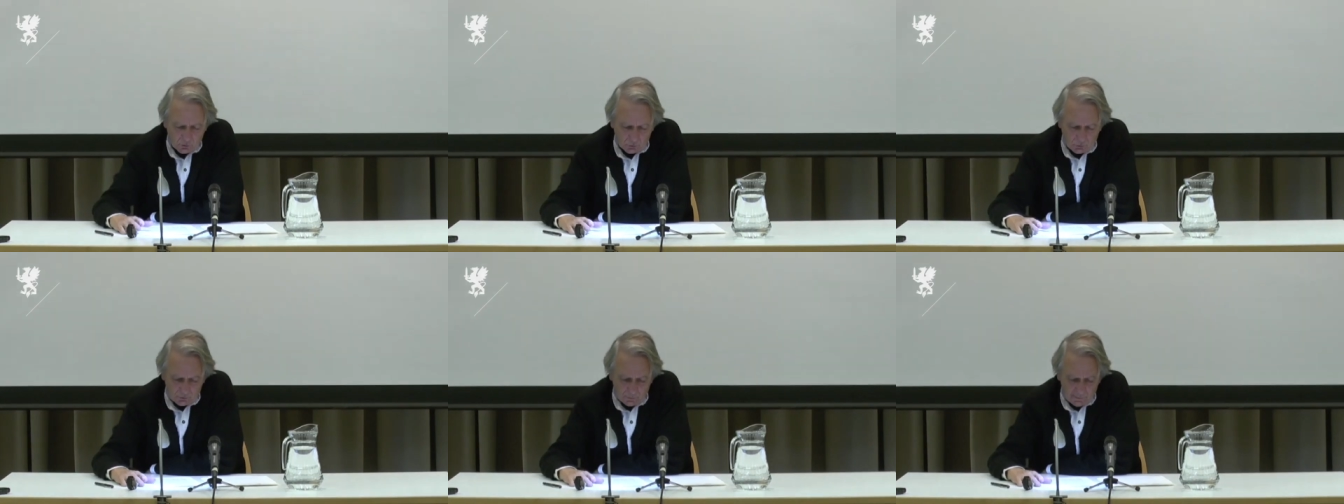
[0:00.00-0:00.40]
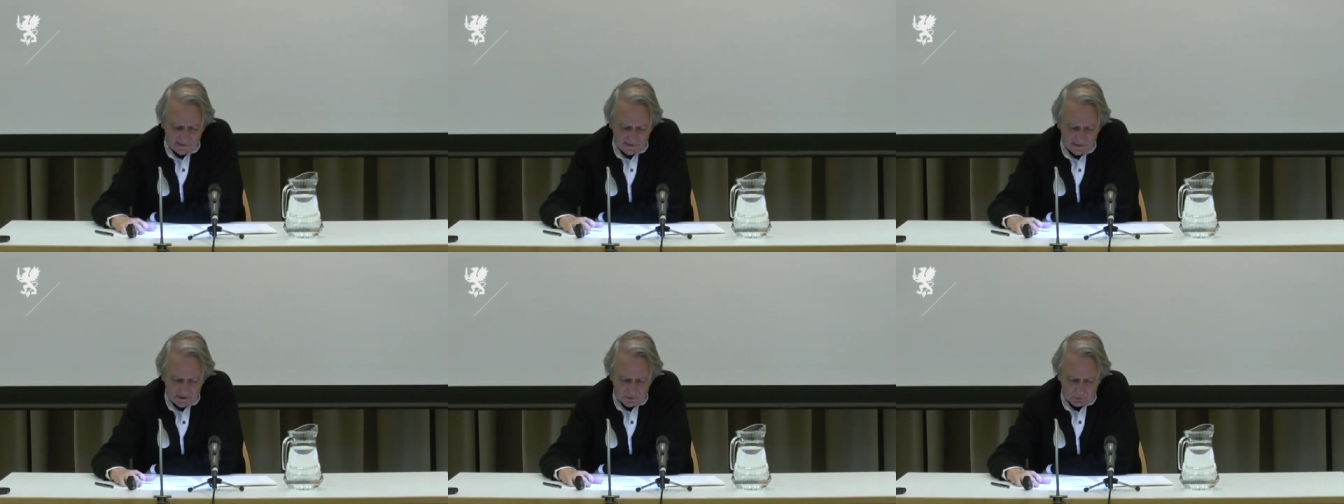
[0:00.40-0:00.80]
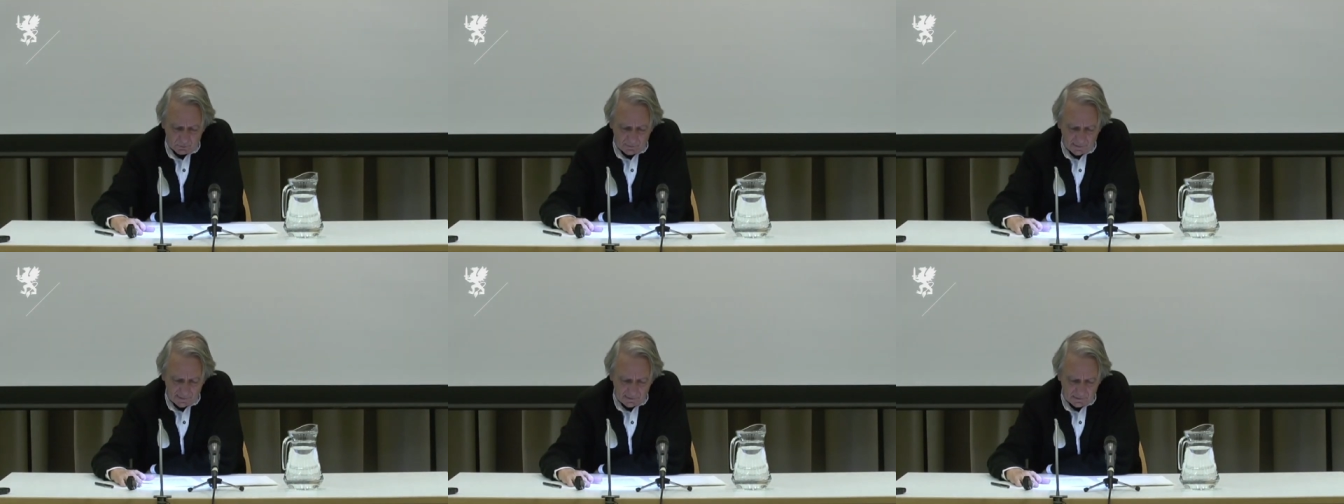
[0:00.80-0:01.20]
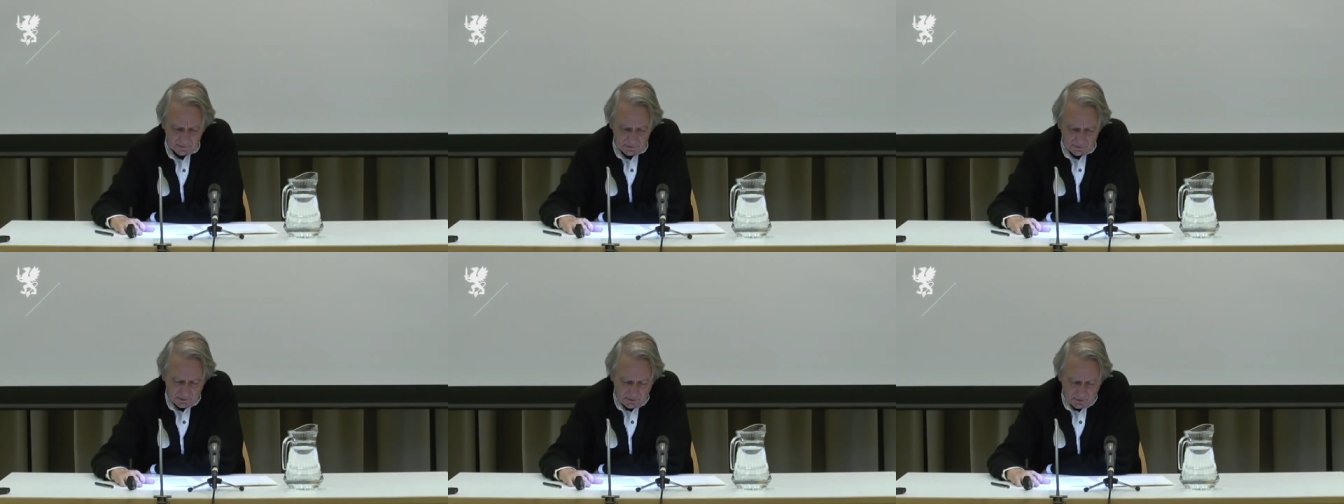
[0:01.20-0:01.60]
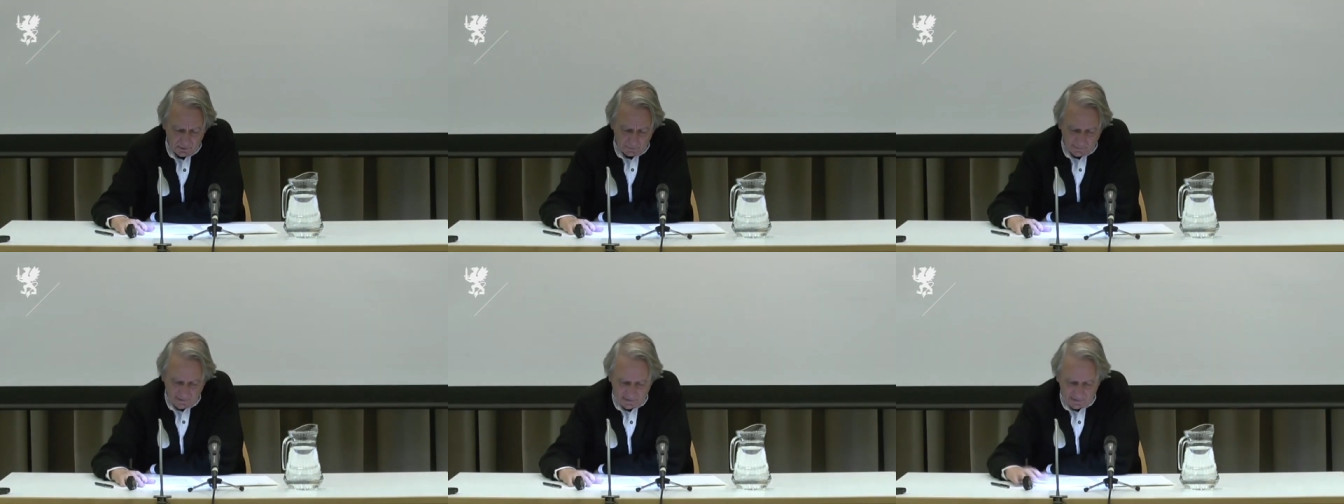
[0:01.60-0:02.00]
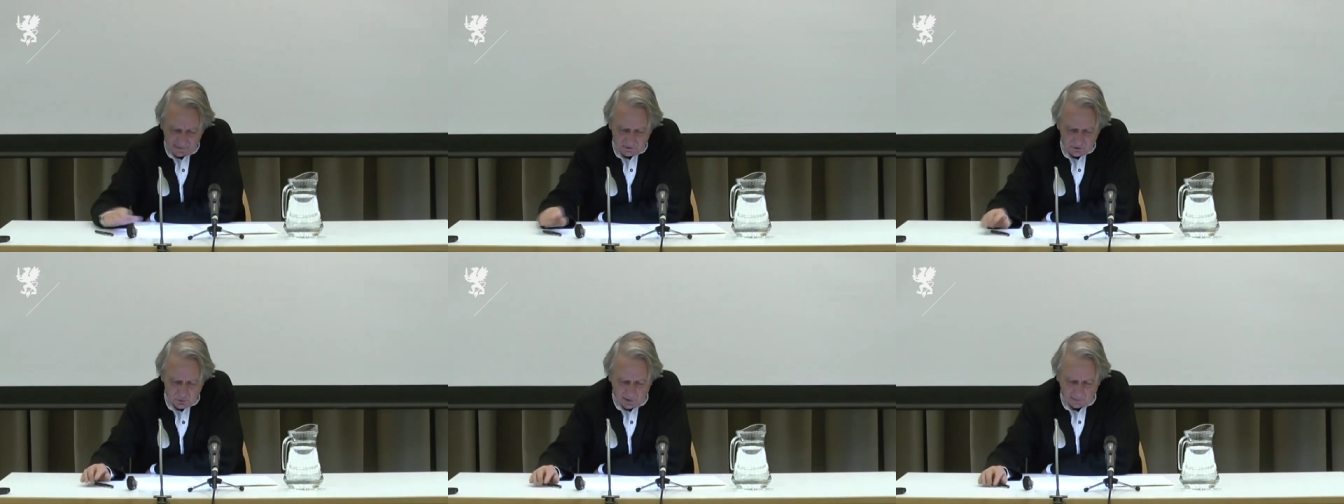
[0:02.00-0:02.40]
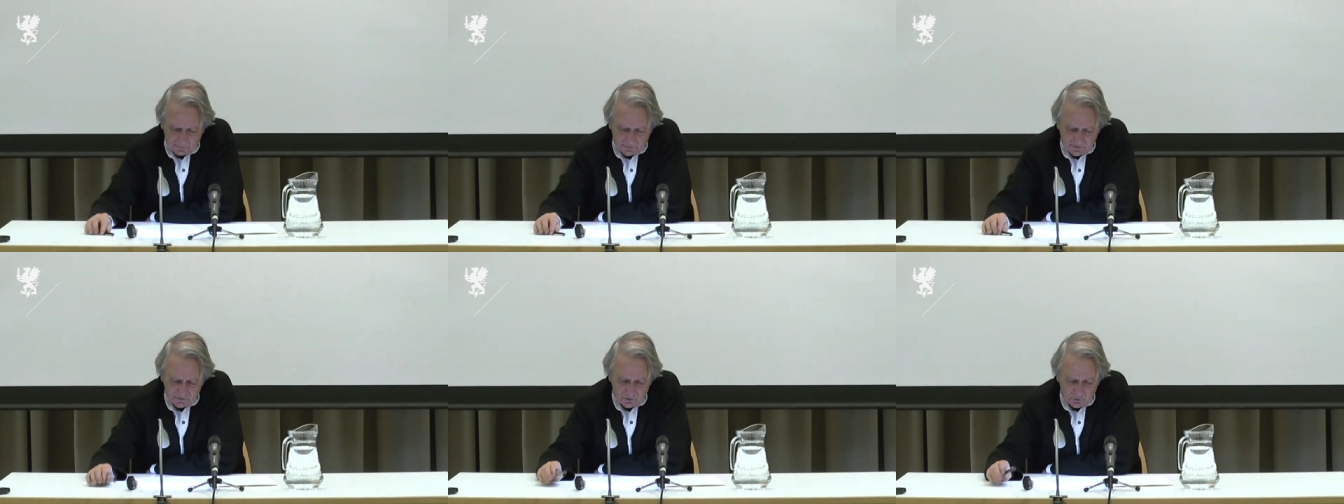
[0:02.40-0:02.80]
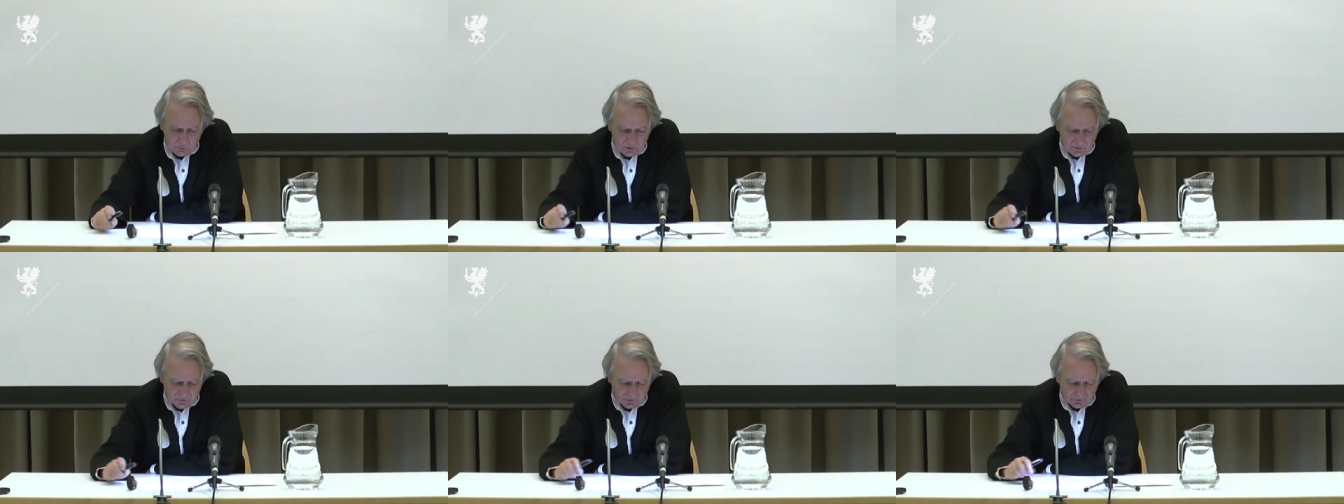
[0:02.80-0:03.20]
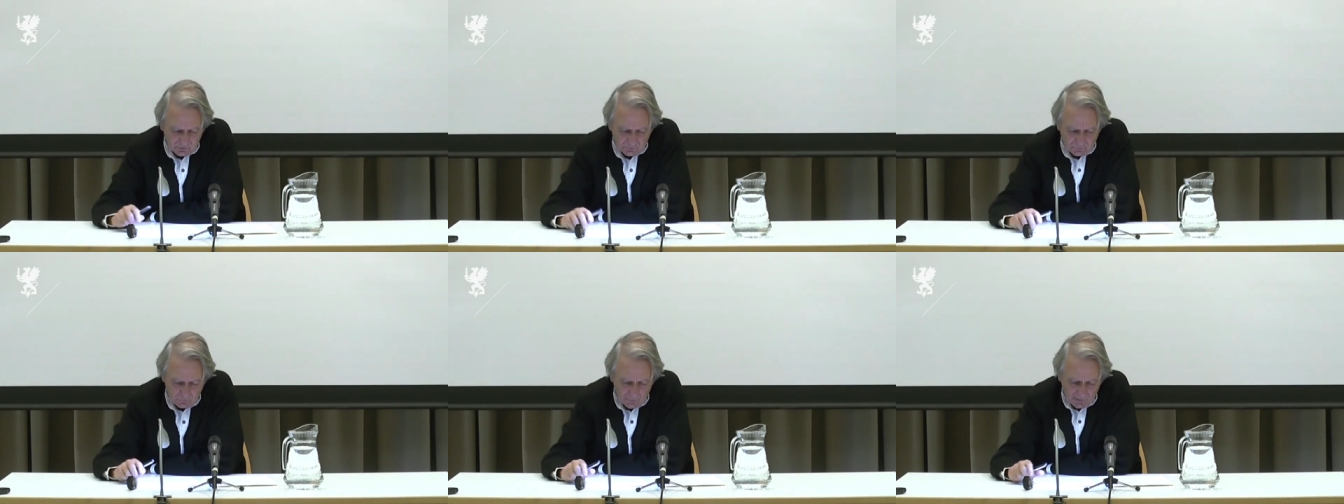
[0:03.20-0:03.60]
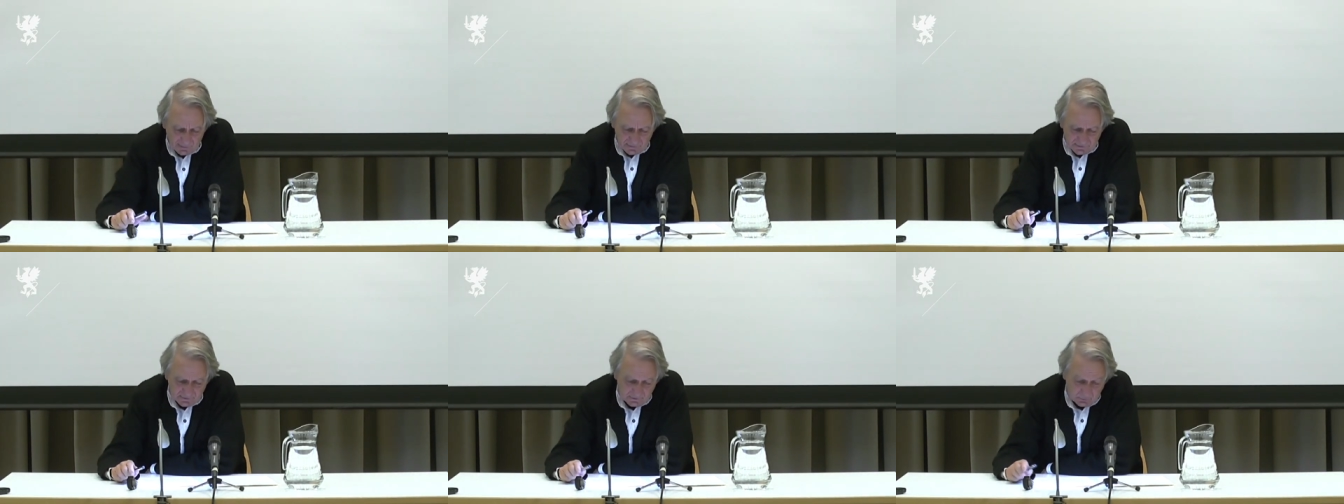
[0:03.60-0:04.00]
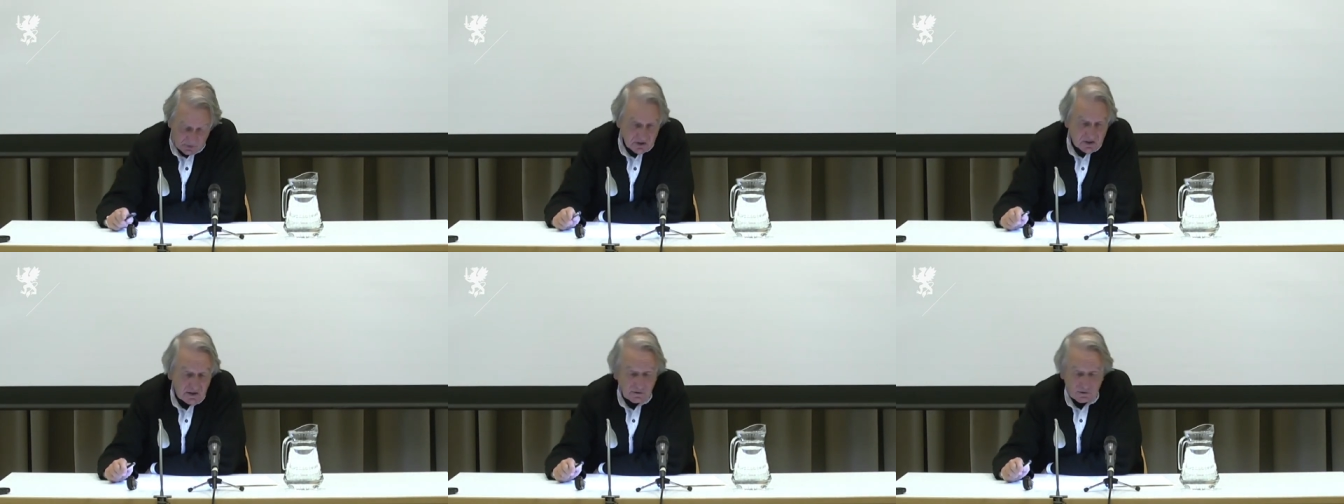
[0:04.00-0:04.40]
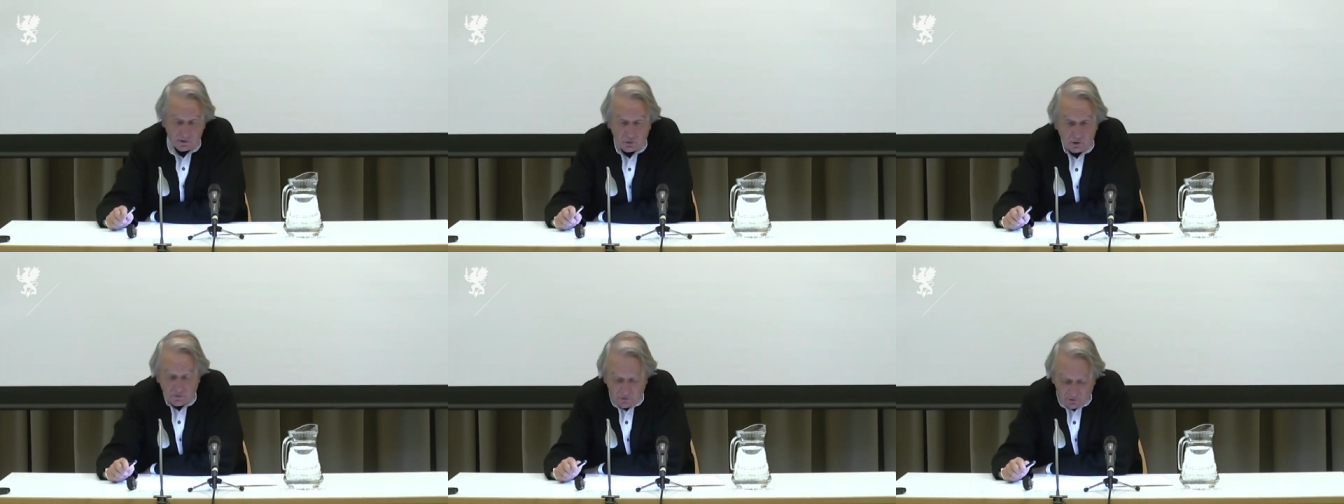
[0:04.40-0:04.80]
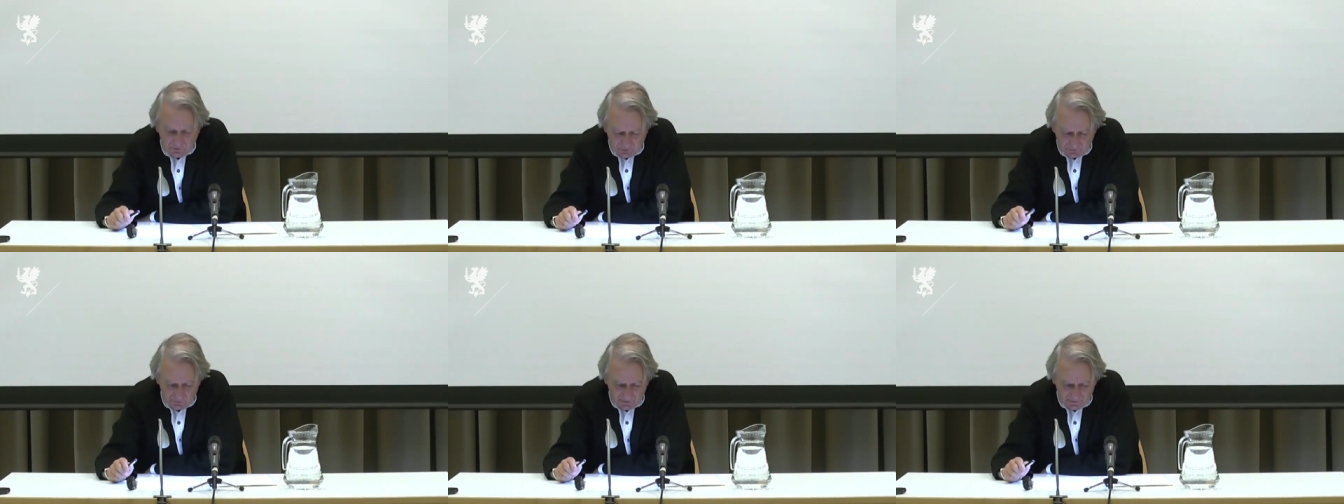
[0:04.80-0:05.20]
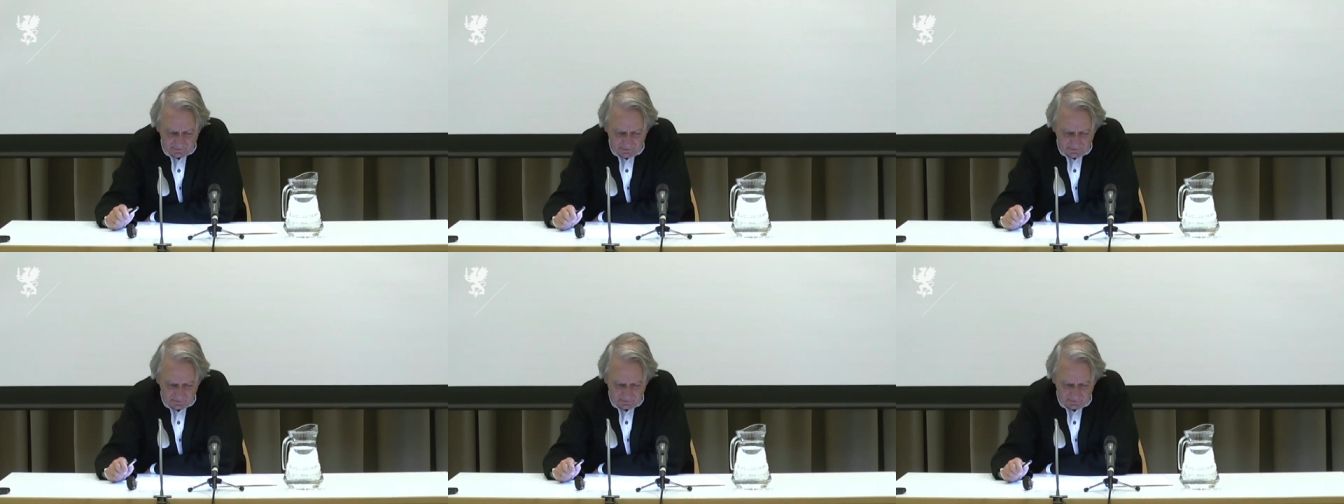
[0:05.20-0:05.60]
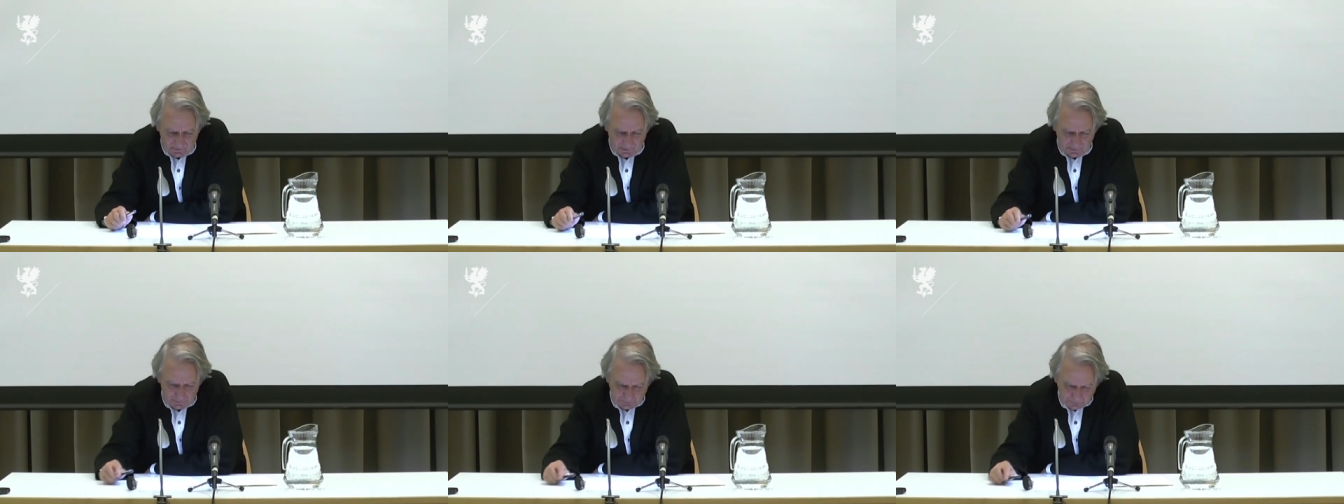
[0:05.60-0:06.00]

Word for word: called mechanical men, men entrapped in the universe of means, which is the universe of necessity.